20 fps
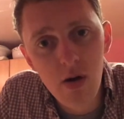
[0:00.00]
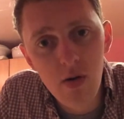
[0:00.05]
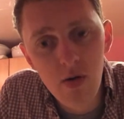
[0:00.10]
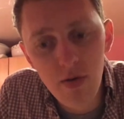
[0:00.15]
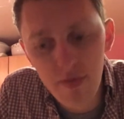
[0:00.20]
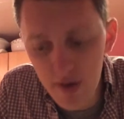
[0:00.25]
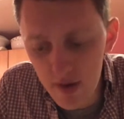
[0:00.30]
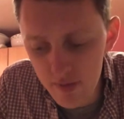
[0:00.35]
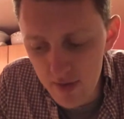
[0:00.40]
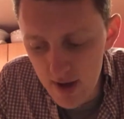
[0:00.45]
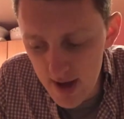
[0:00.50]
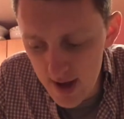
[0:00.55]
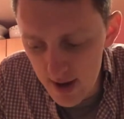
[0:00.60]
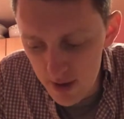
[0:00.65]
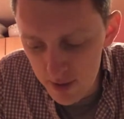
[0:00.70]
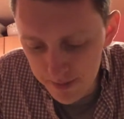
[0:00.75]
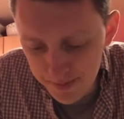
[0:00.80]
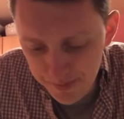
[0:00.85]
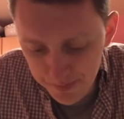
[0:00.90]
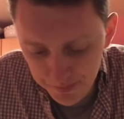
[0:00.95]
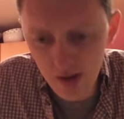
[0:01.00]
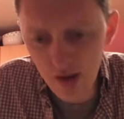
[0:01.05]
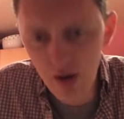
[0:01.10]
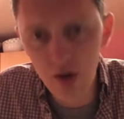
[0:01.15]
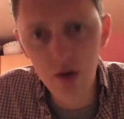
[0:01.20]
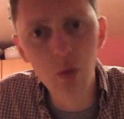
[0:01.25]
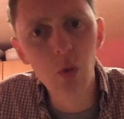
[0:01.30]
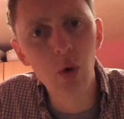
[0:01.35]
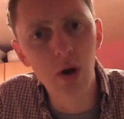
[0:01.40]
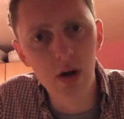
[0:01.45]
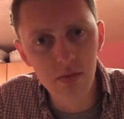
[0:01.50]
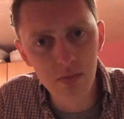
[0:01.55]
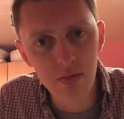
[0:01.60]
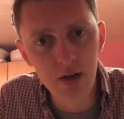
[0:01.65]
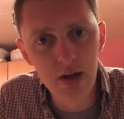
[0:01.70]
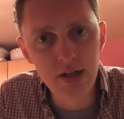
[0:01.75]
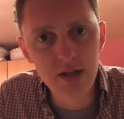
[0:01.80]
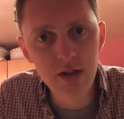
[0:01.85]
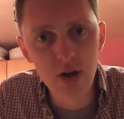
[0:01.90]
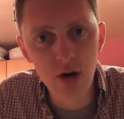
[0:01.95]
We found that out. Oh, well, at
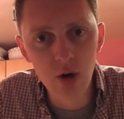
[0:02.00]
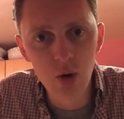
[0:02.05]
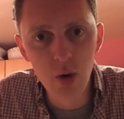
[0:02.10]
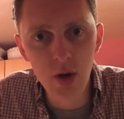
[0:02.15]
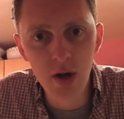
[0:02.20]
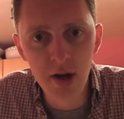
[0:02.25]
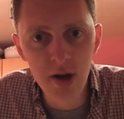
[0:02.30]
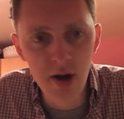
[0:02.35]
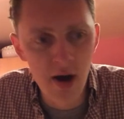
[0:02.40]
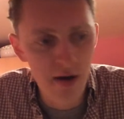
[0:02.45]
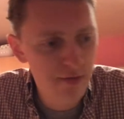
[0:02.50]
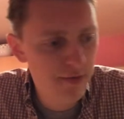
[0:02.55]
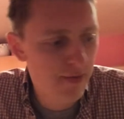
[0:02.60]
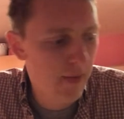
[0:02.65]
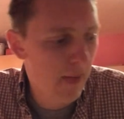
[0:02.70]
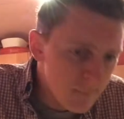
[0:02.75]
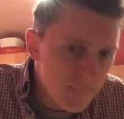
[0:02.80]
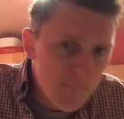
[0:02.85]
least not quick enough.